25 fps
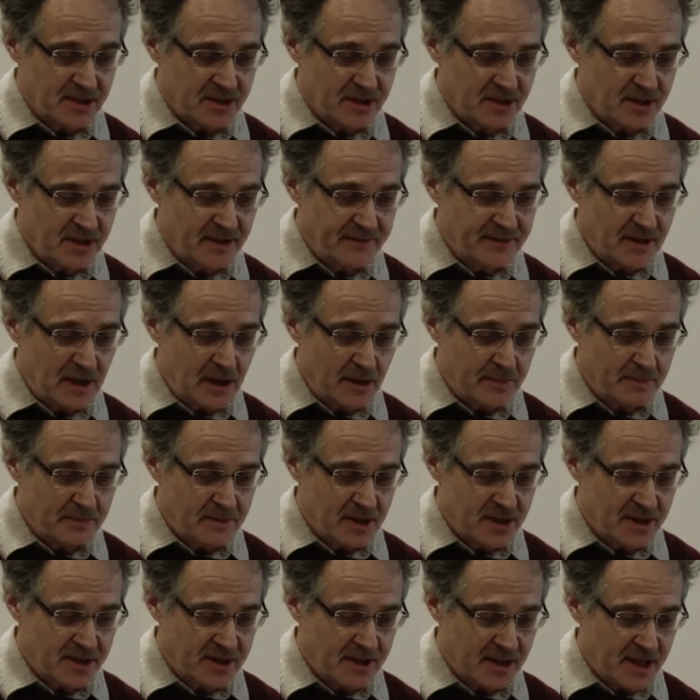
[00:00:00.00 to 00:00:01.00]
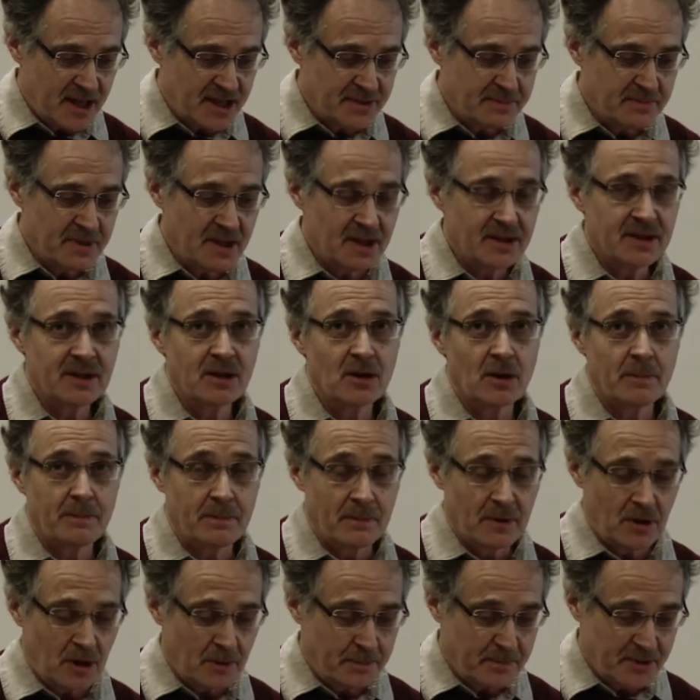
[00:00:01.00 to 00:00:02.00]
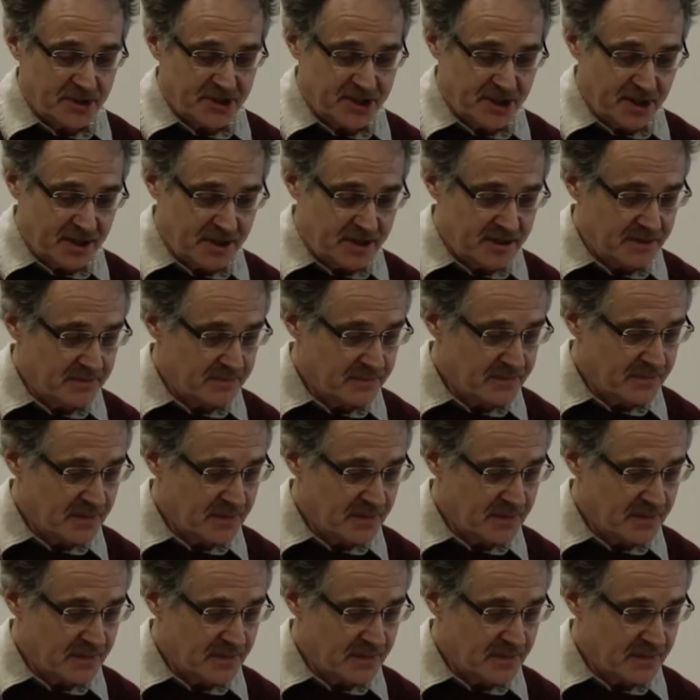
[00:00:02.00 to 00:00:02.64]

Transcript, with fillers: the development has been the opposite,